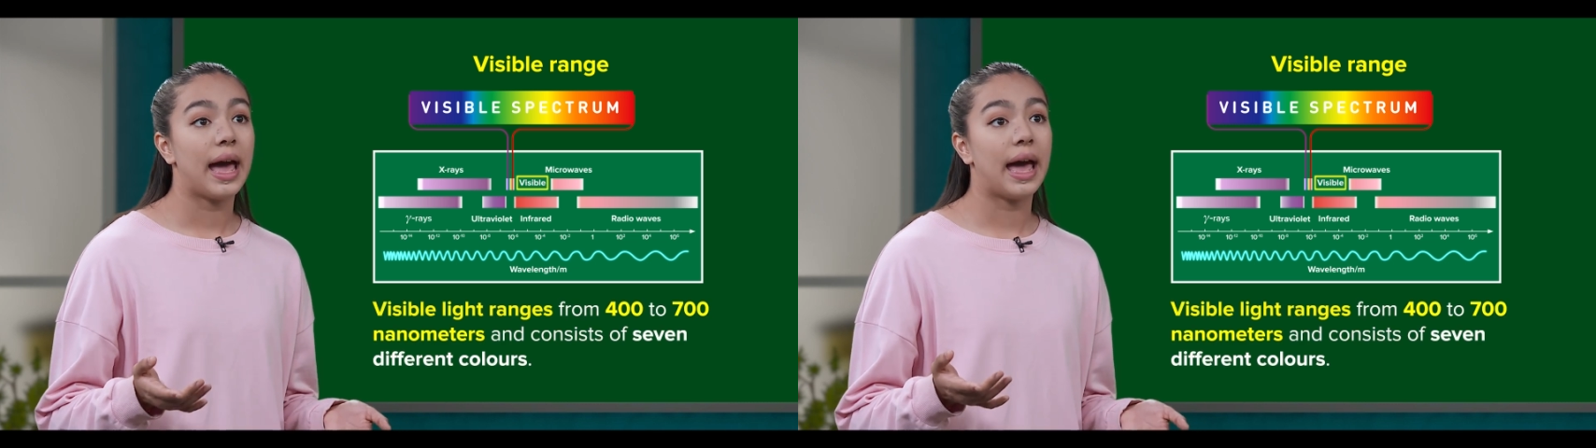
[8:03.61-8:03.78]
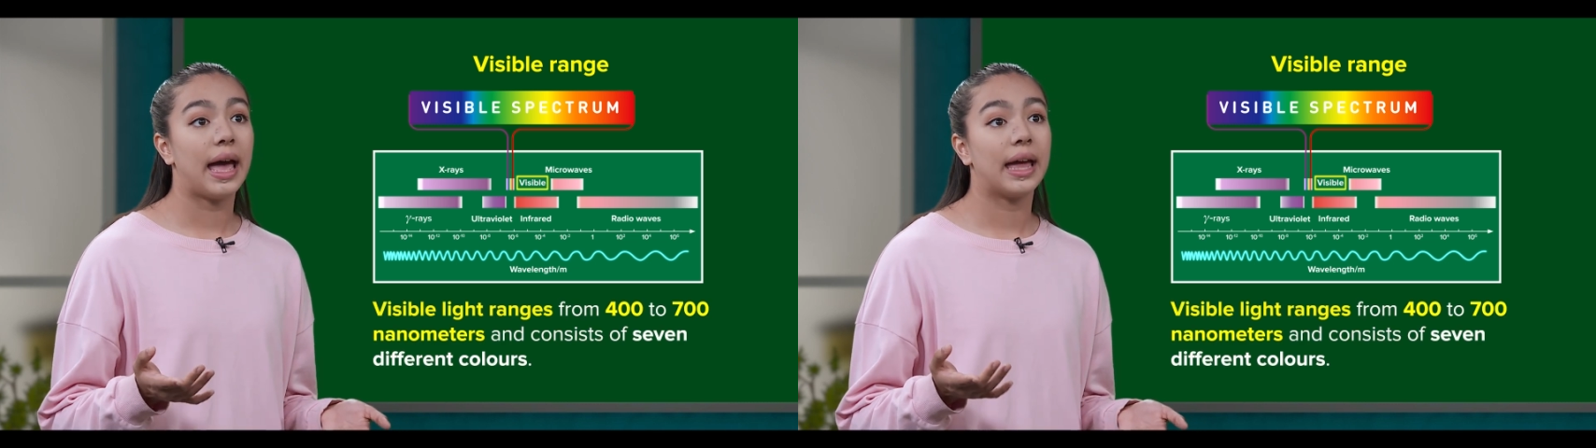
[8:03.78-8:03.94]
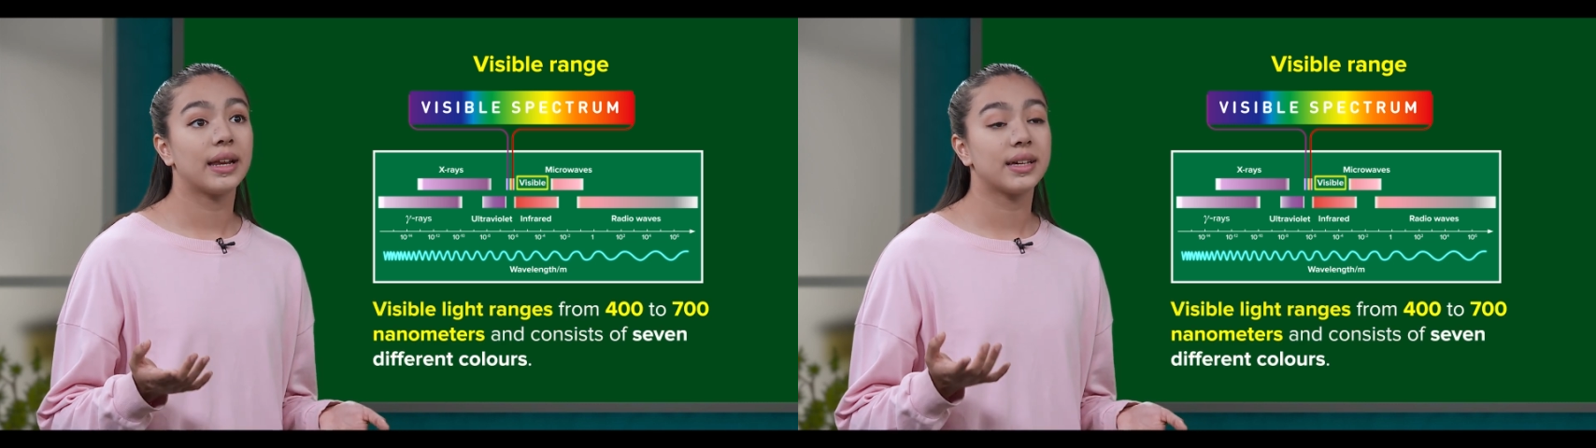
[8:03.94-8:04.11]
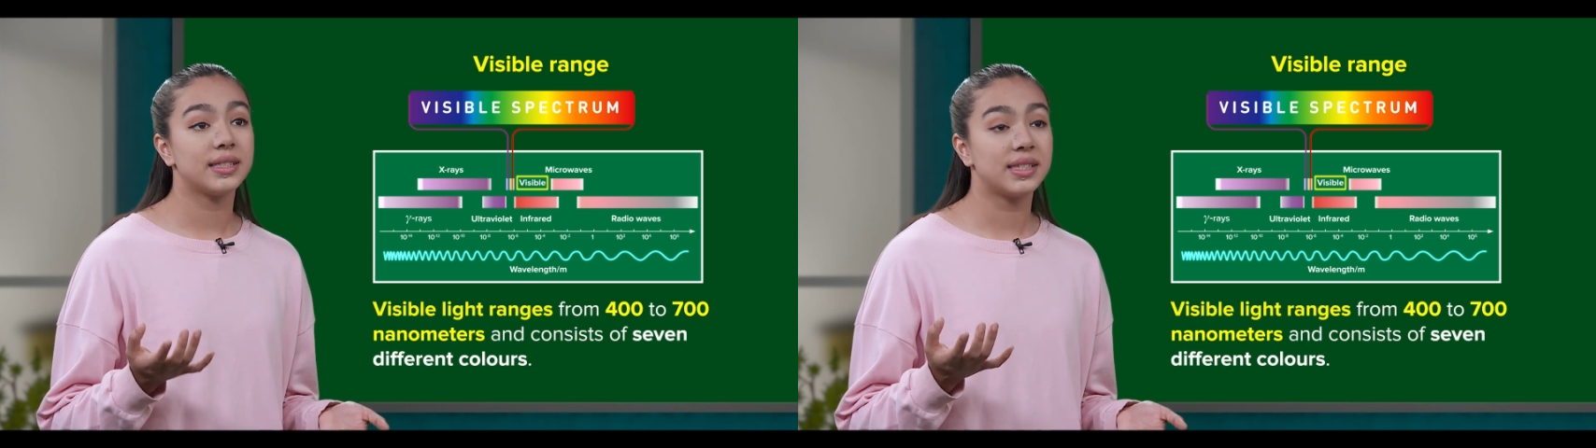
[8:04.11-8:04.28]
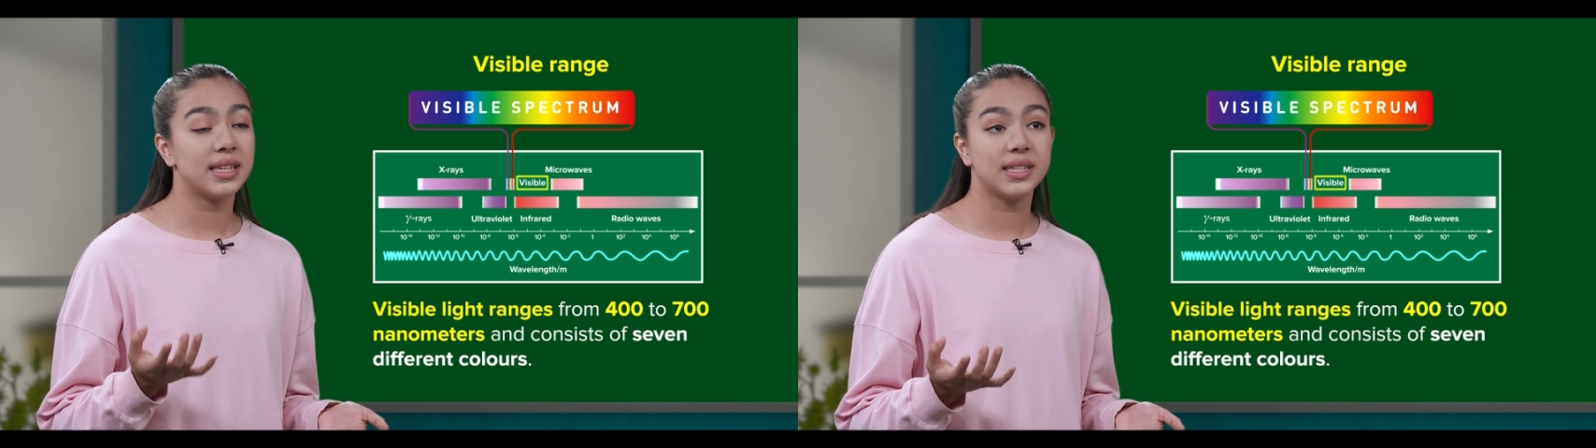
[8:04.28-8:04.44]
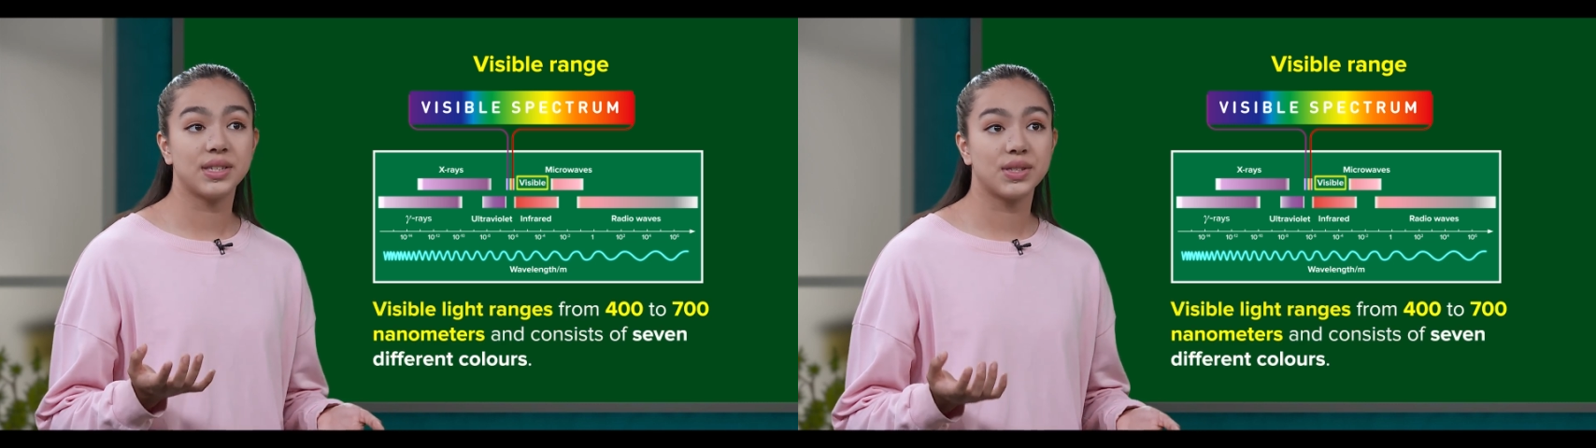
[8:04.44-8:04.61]
and
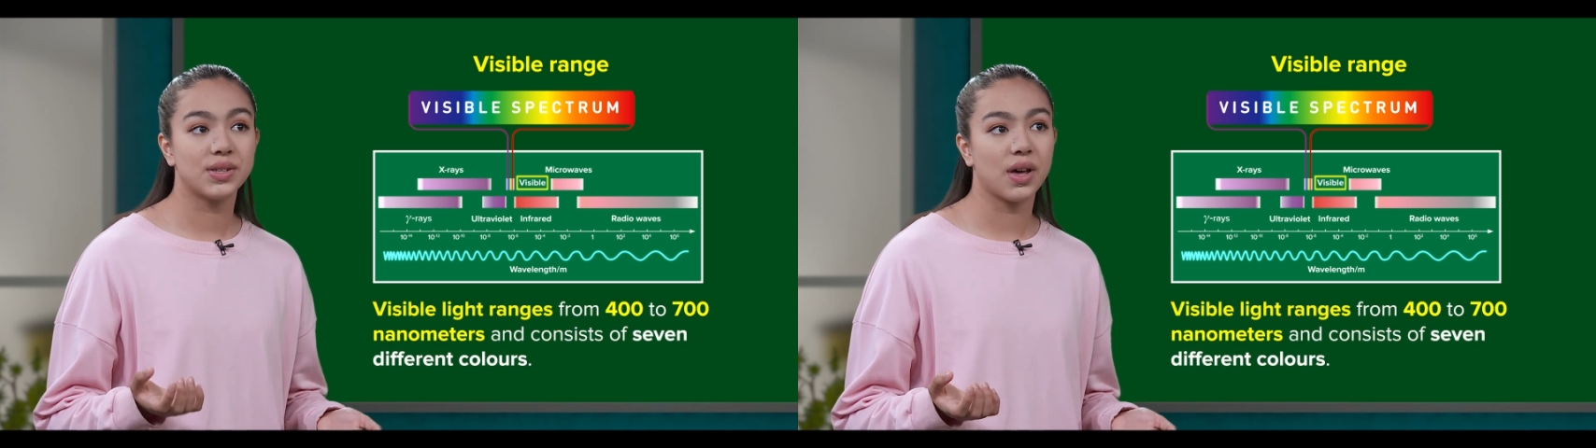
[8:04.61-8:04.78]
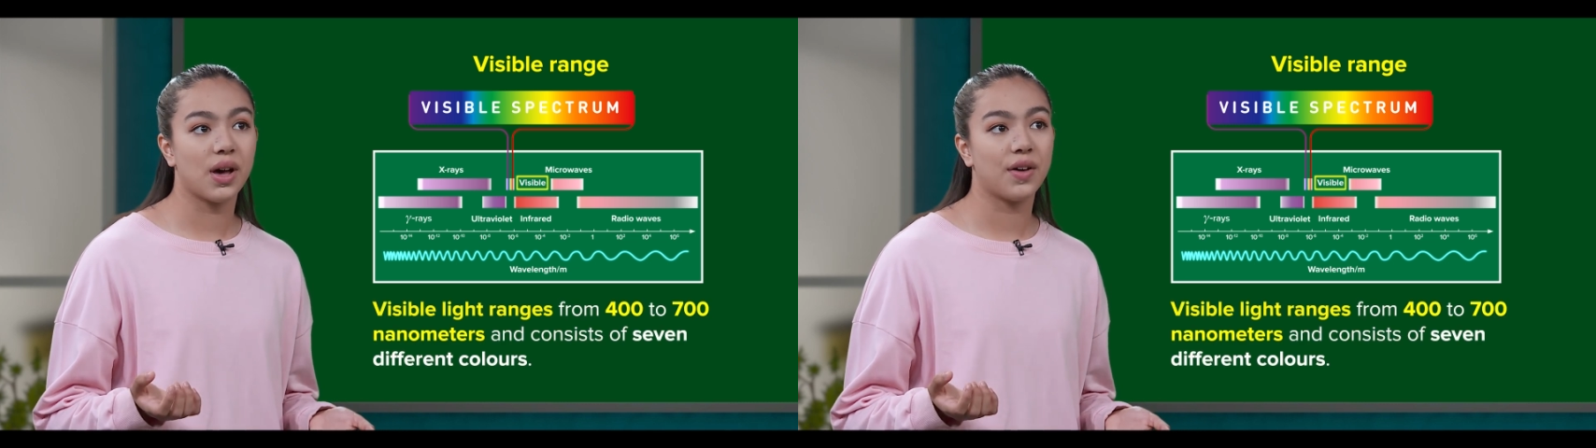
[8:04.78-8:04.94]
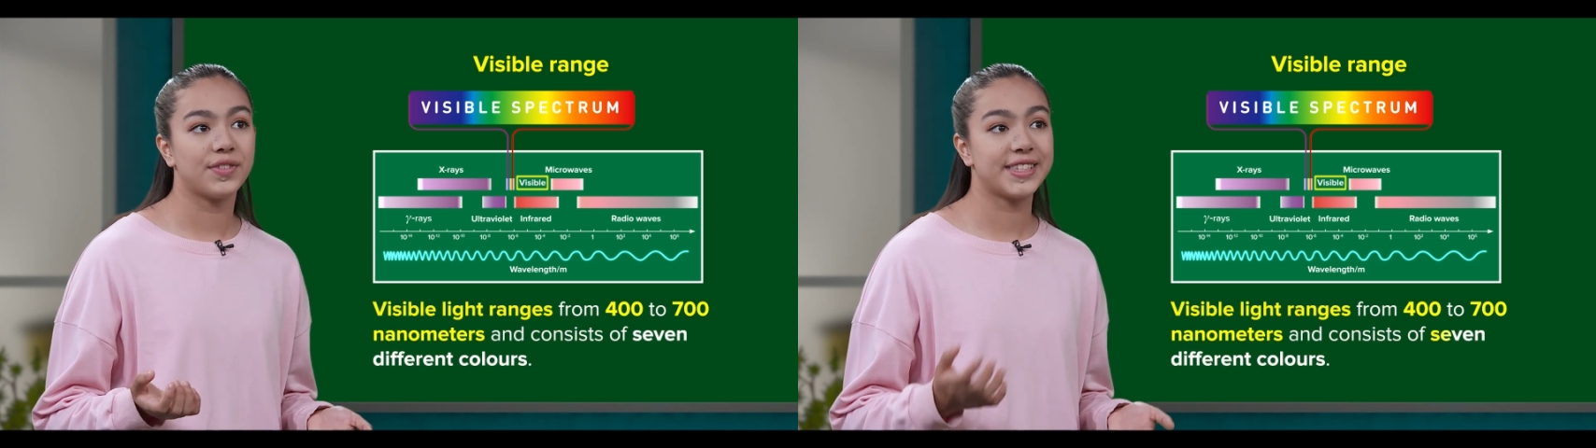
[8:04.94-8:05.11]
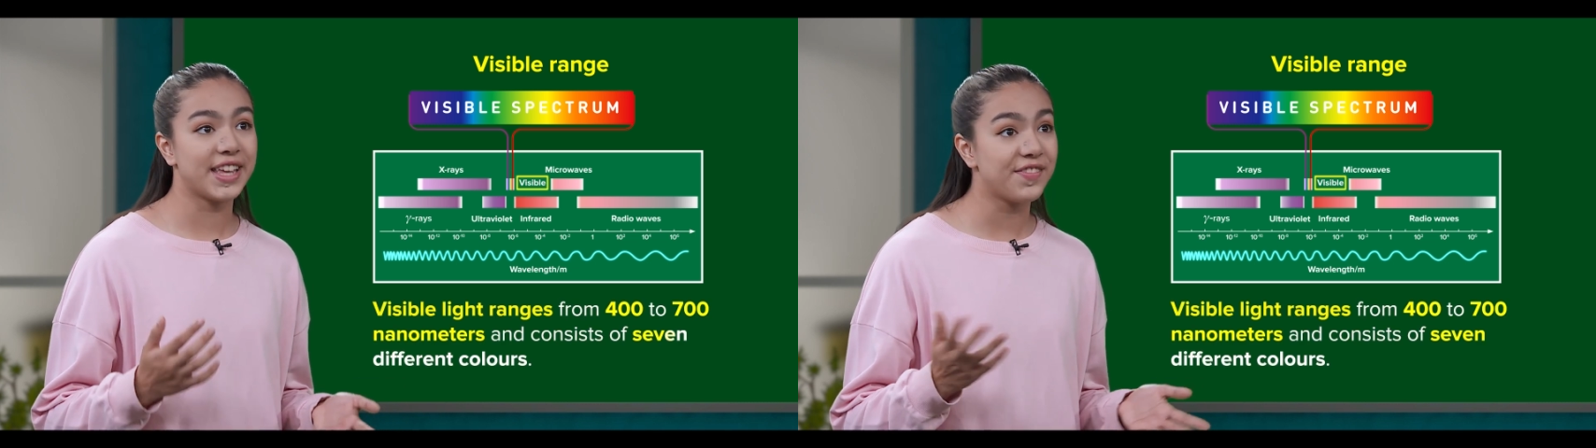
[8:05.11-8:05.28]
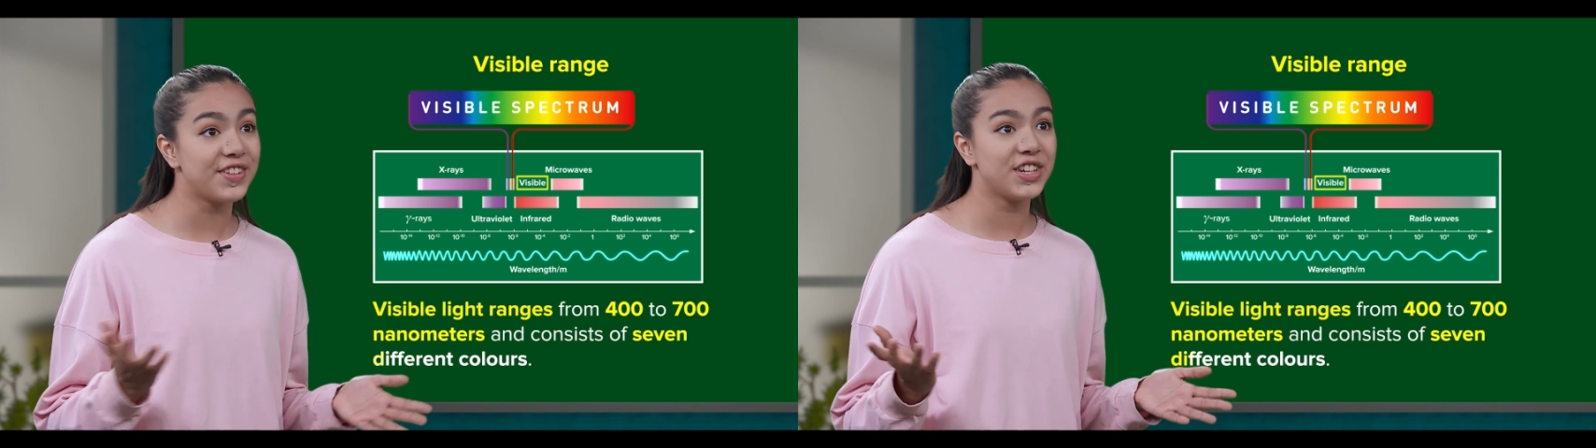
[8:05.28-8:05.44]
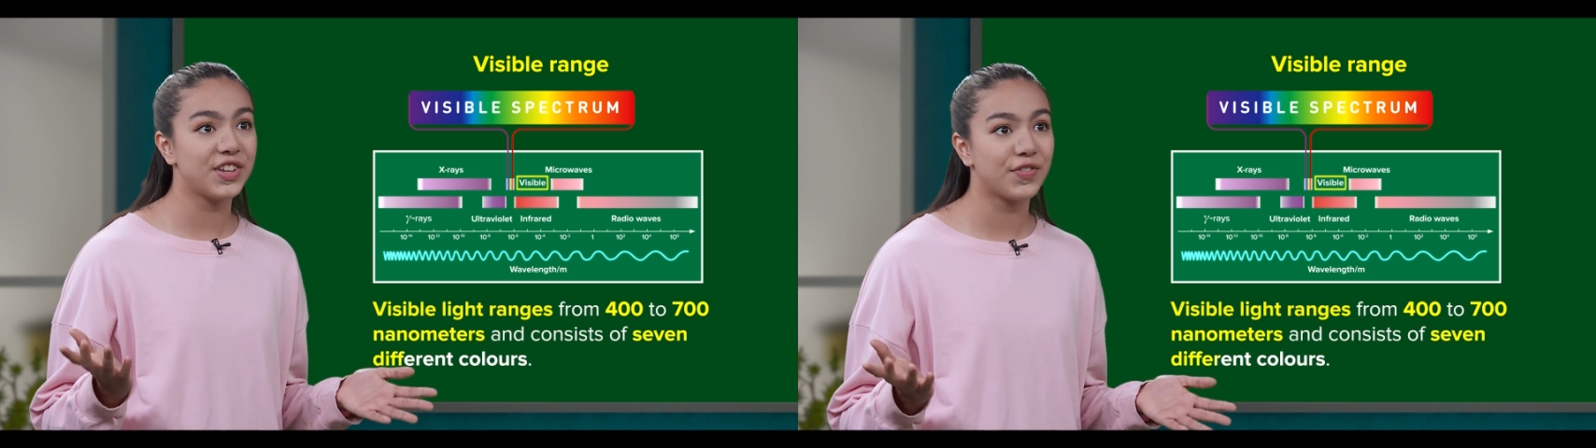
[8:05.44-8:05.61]
consists of
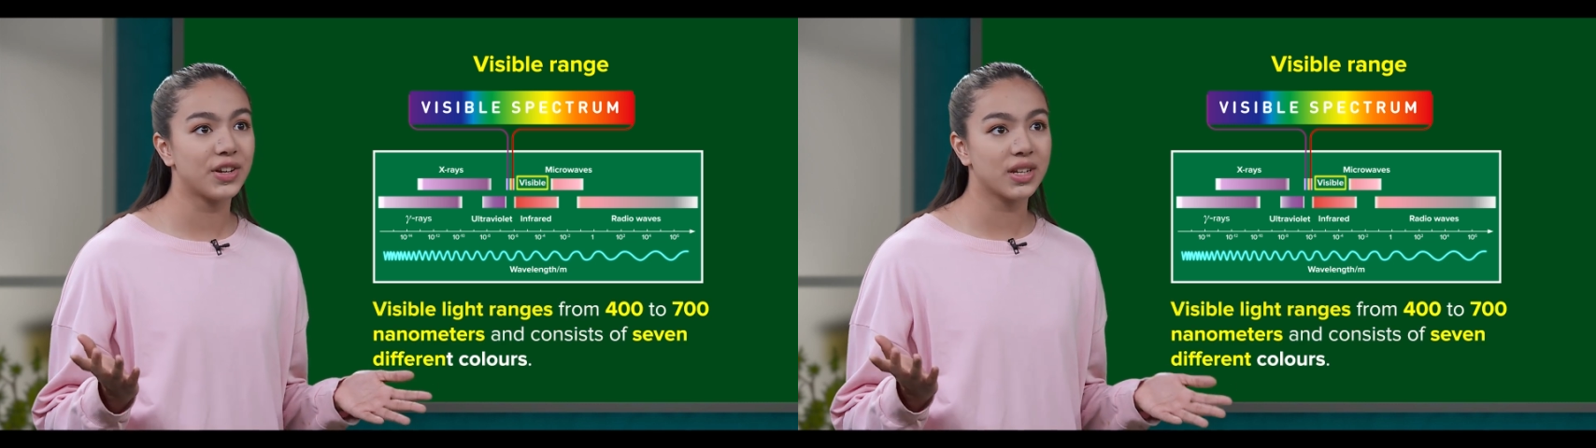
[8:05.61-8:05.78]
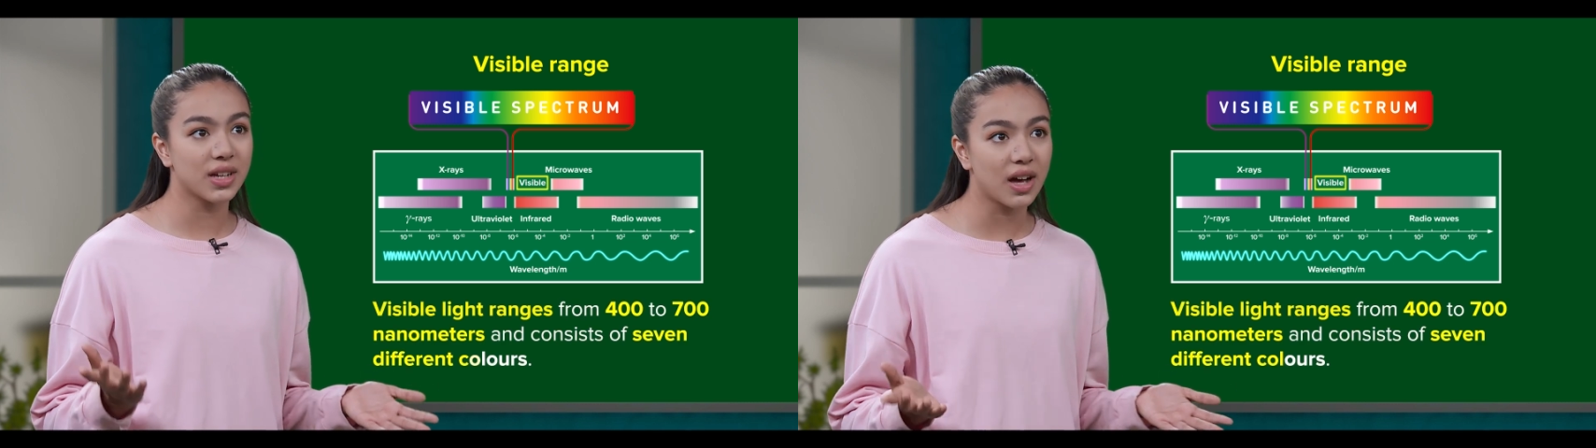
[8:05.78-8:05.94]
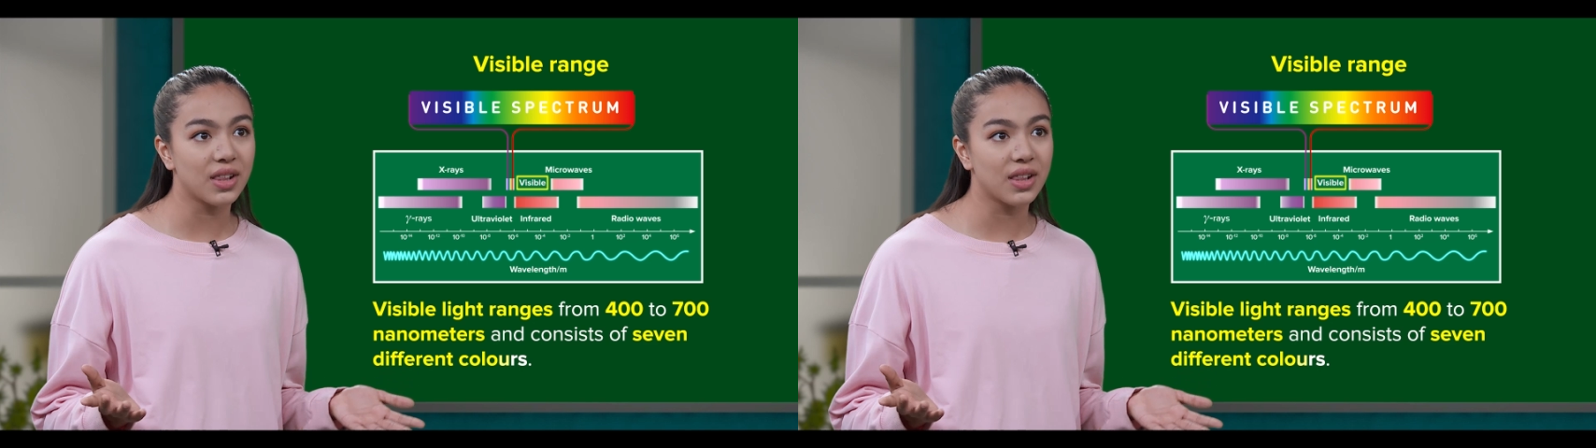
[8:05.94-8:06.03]
7 different